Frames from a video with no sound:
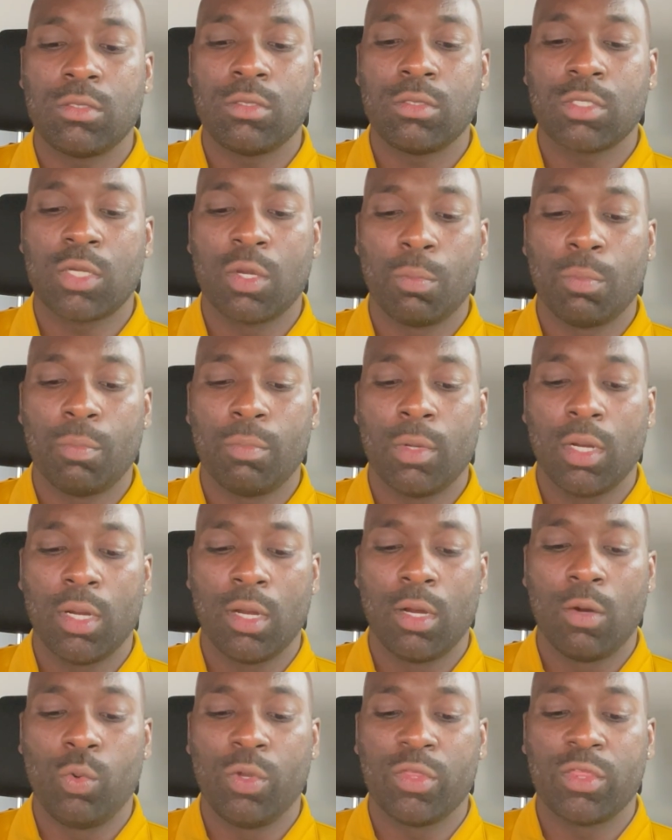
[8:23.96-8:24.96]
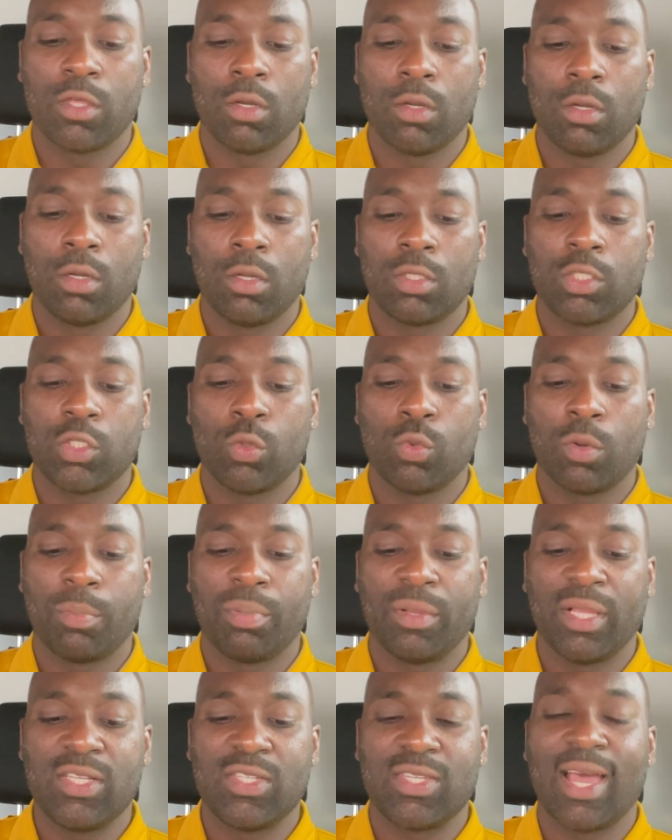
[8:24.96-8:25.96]
to
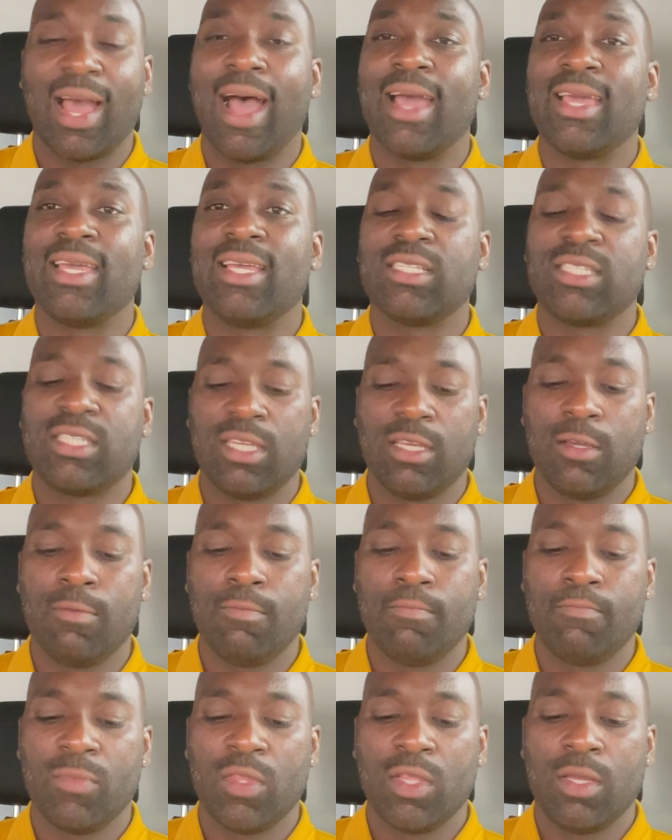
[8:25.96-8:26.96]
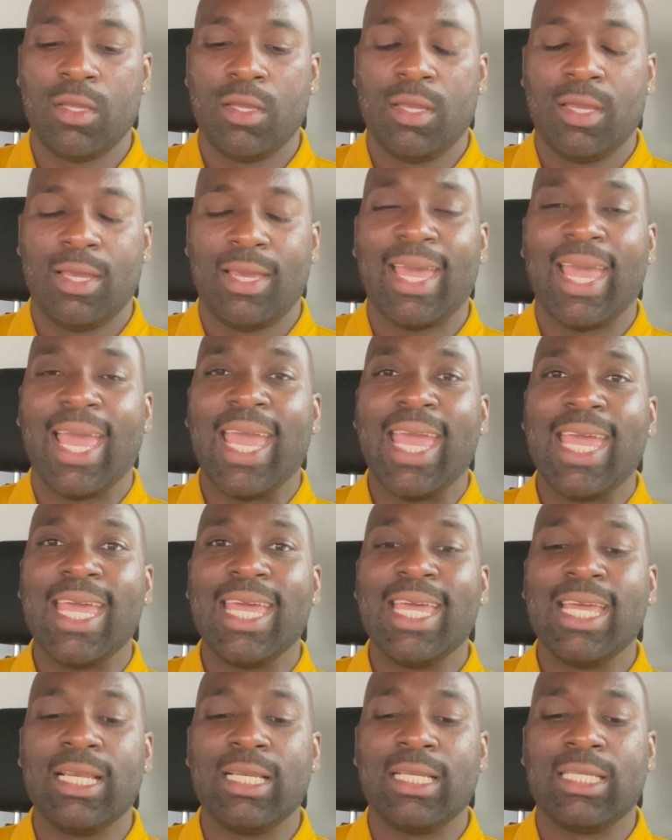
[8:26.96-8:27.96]
replace the ISM
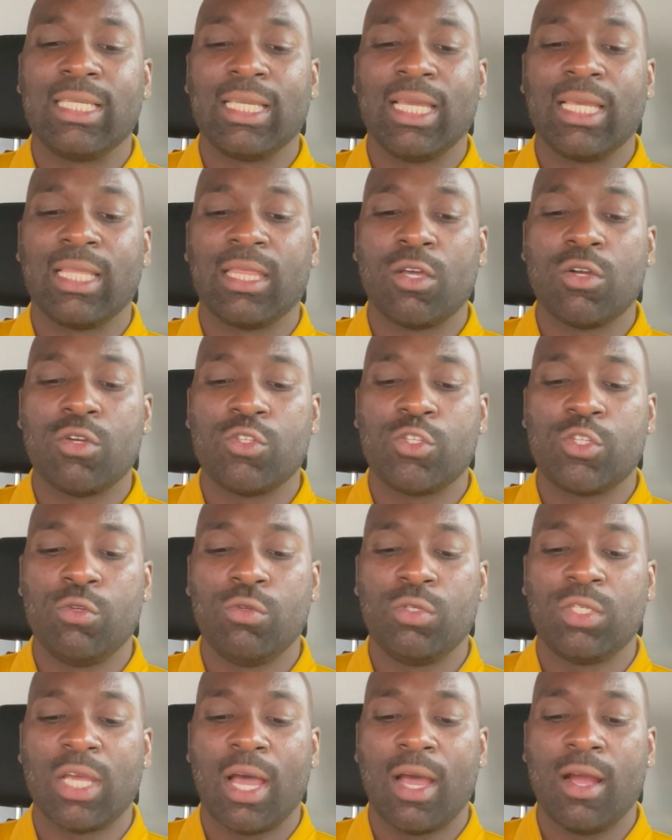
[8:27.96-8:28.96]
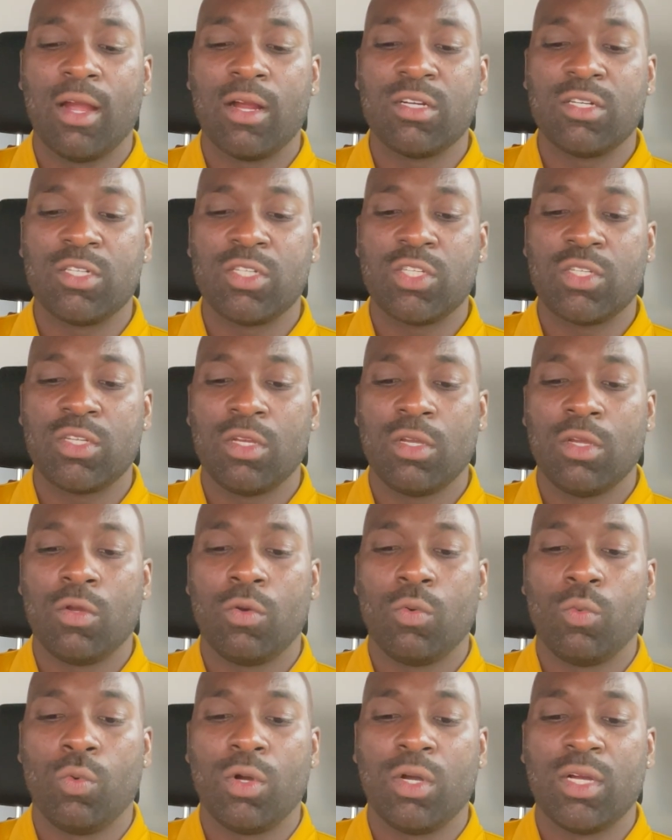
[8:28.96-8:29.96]
and to get those two tires
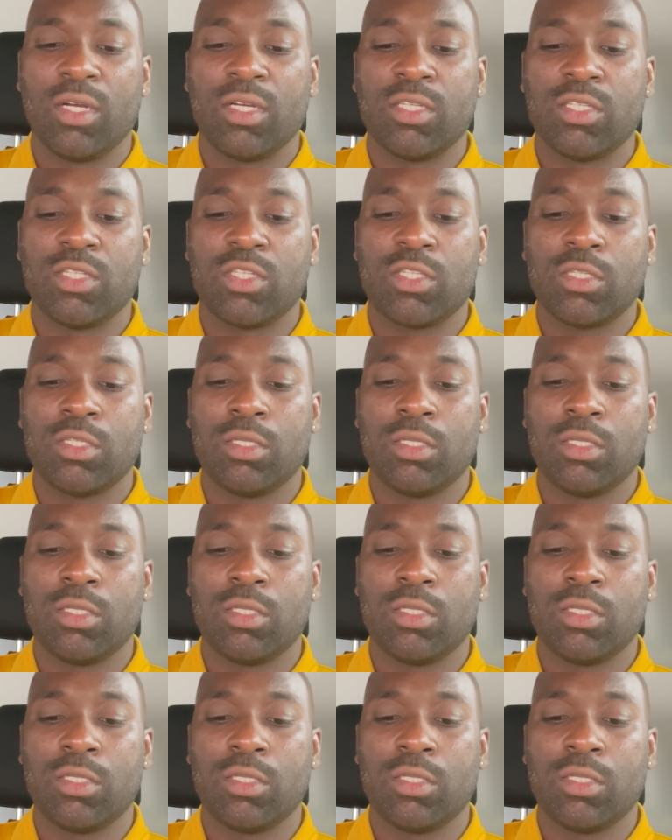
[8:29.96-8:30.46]
was